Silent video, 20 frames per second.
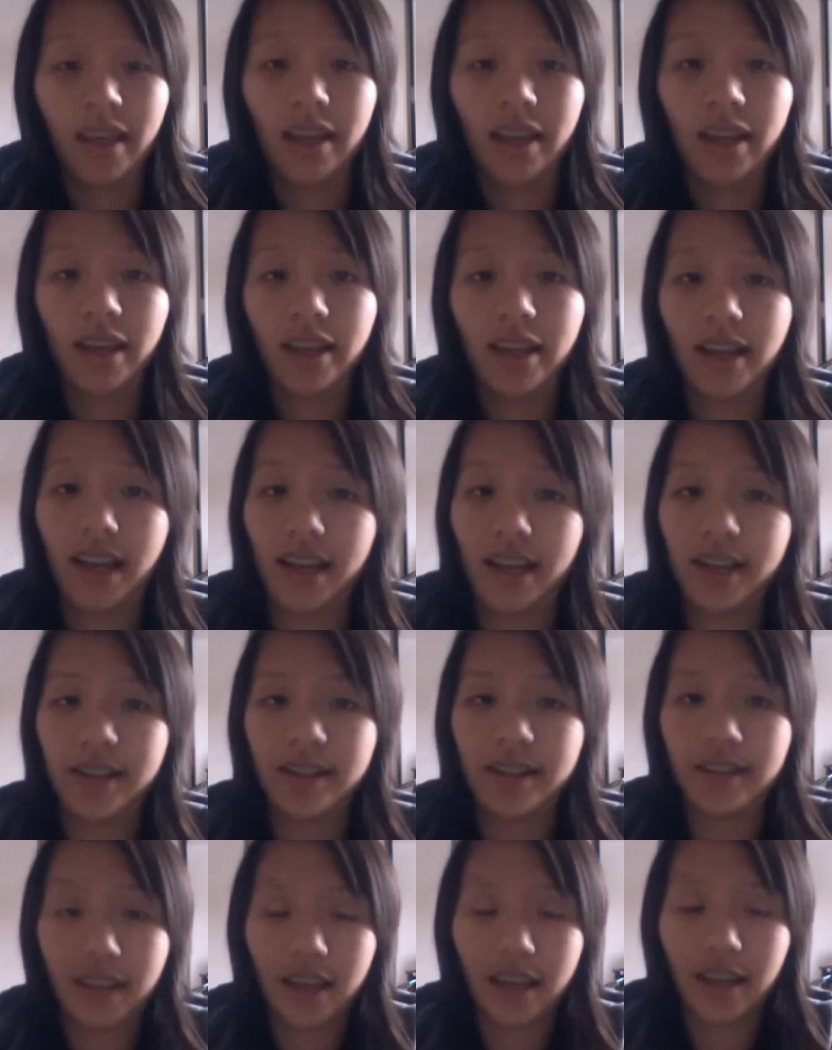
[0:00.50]
Hey guys,
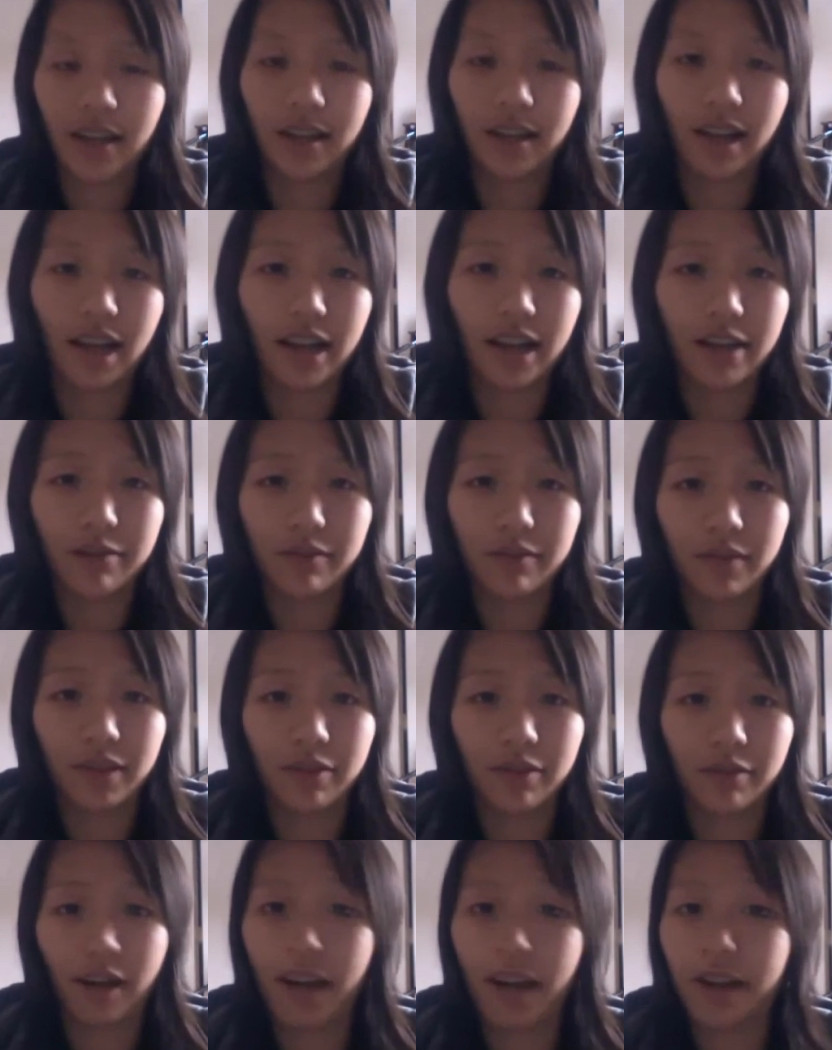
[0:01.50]
it's Gail. I am
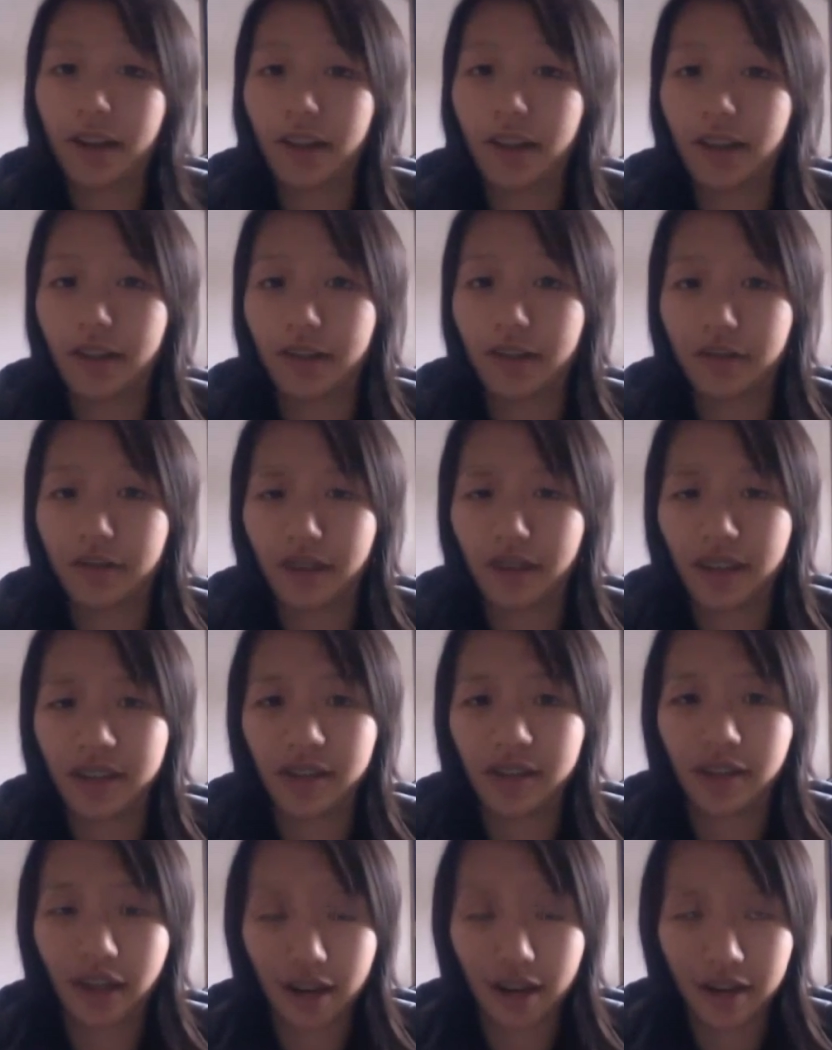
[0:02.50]
the writer,
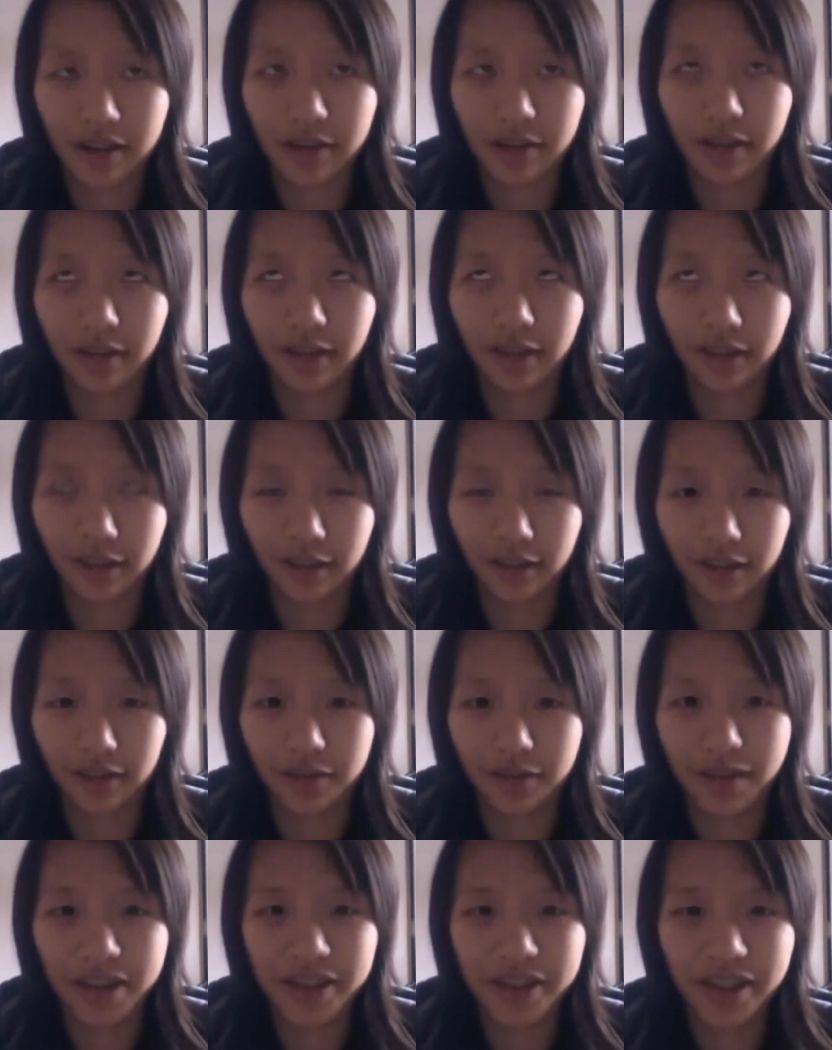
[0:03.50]
director, editor of
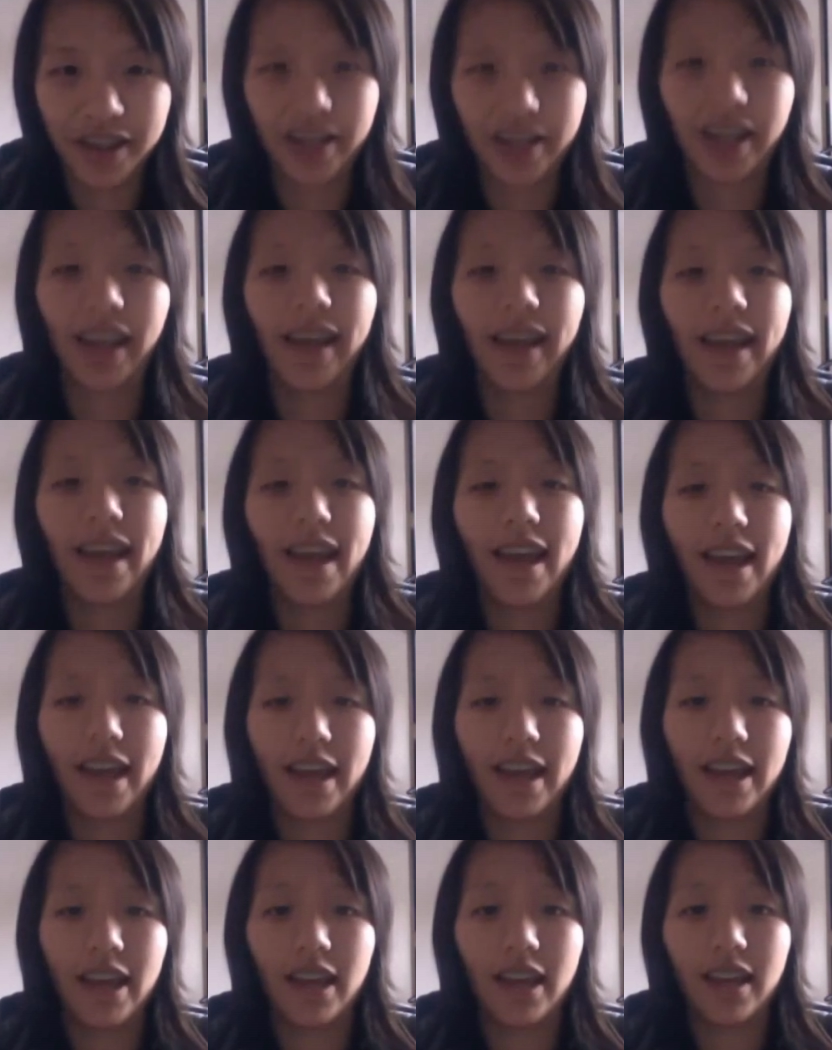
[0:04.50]
Imaginary,
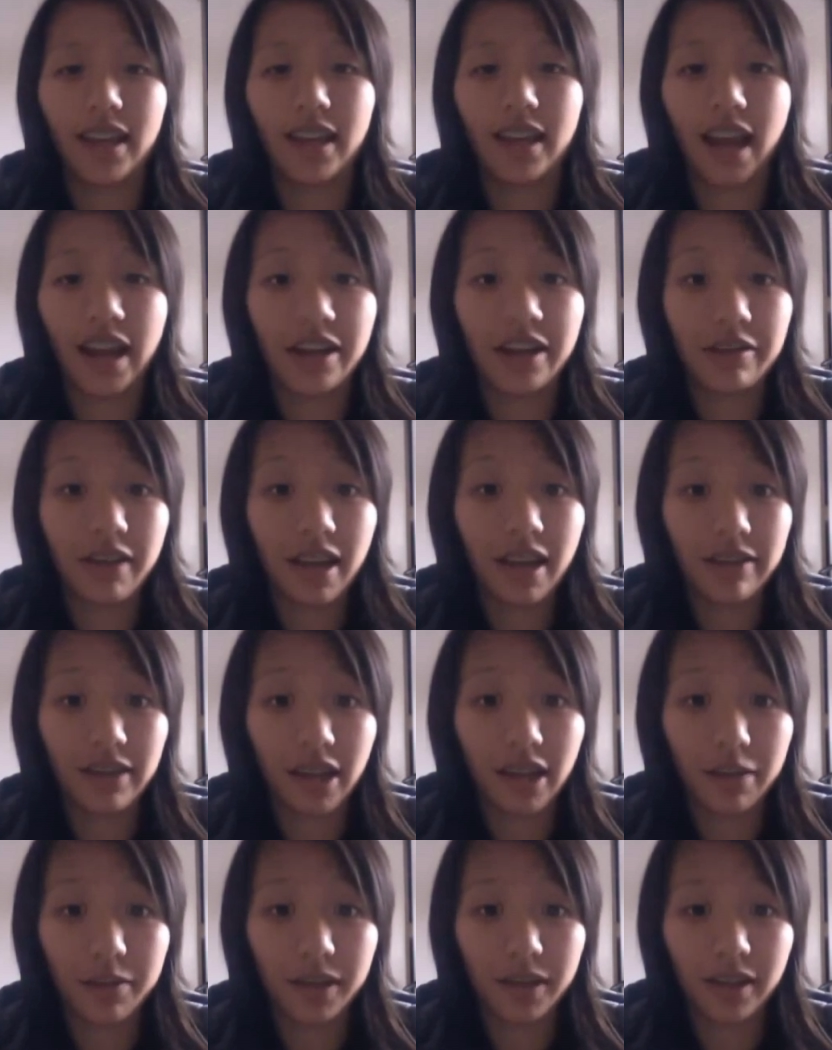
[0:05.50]
and I know I haven't
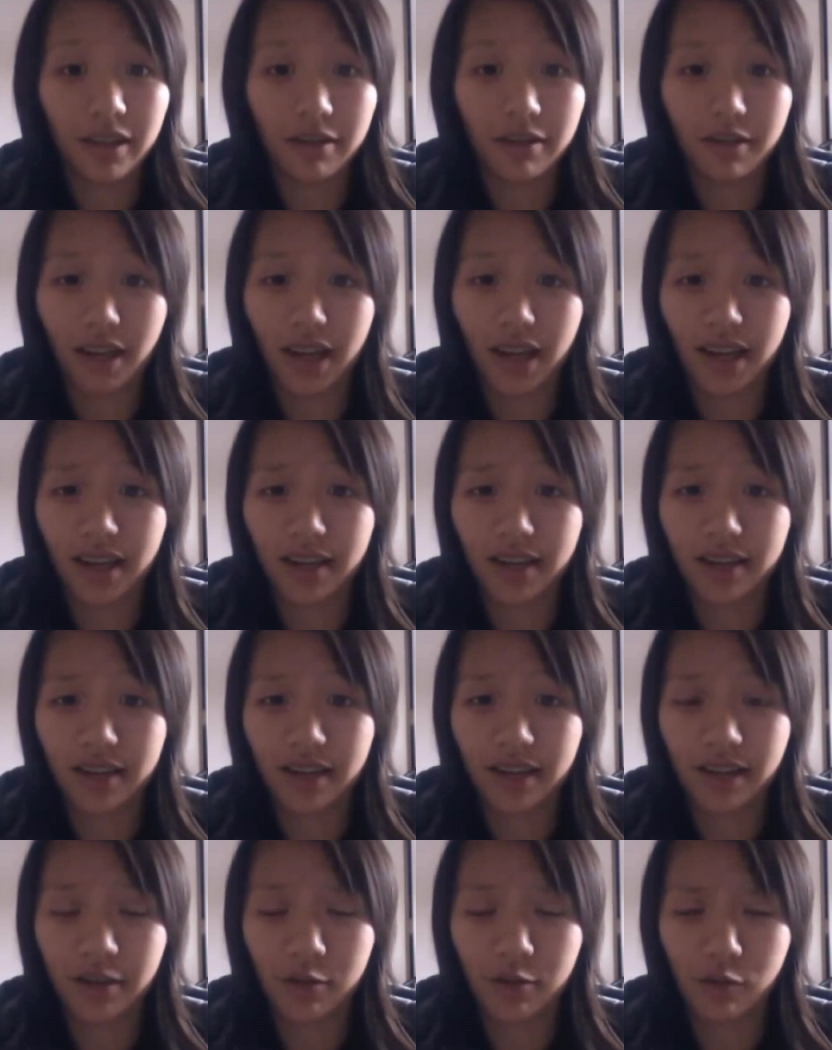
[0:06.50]
updated you guys
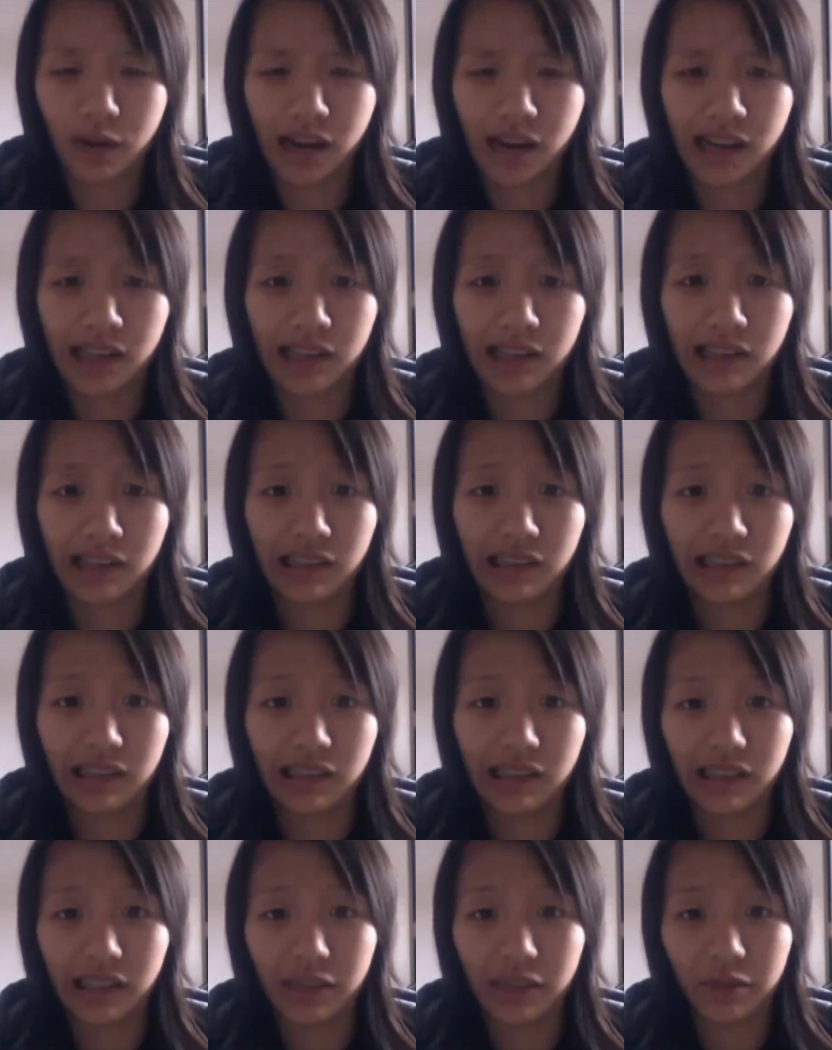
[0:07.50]
in a while
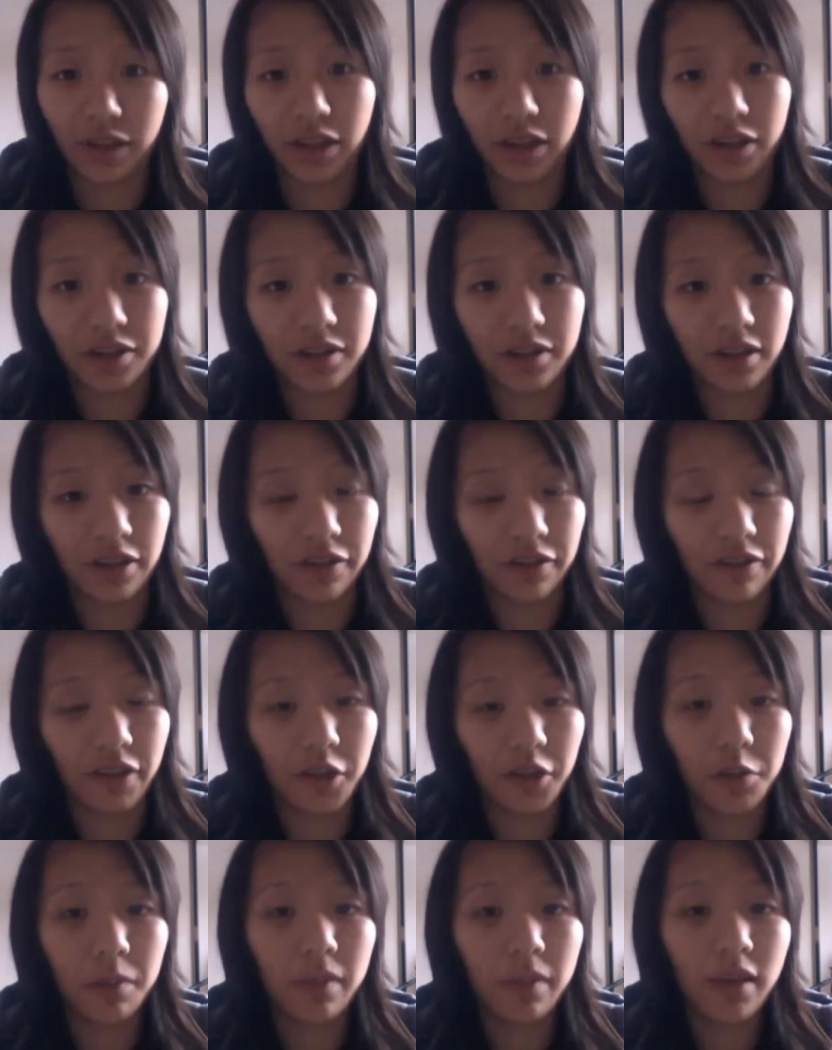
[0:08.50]
in regards to the
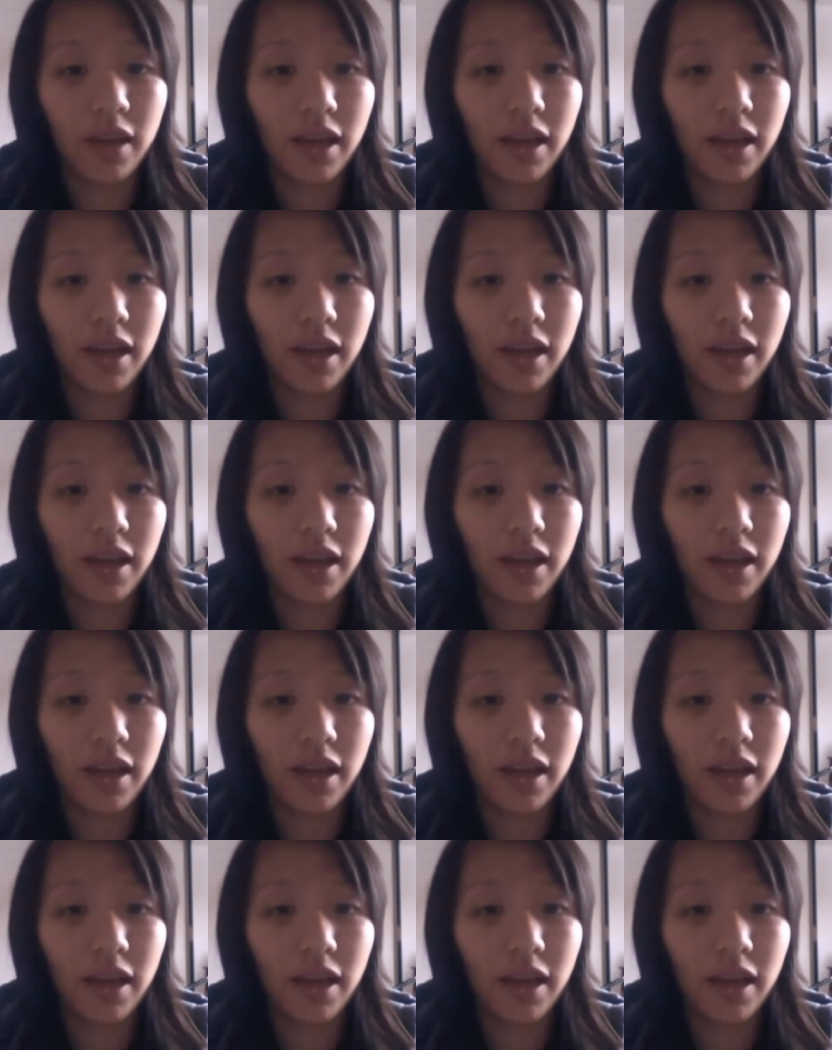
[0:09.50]
film,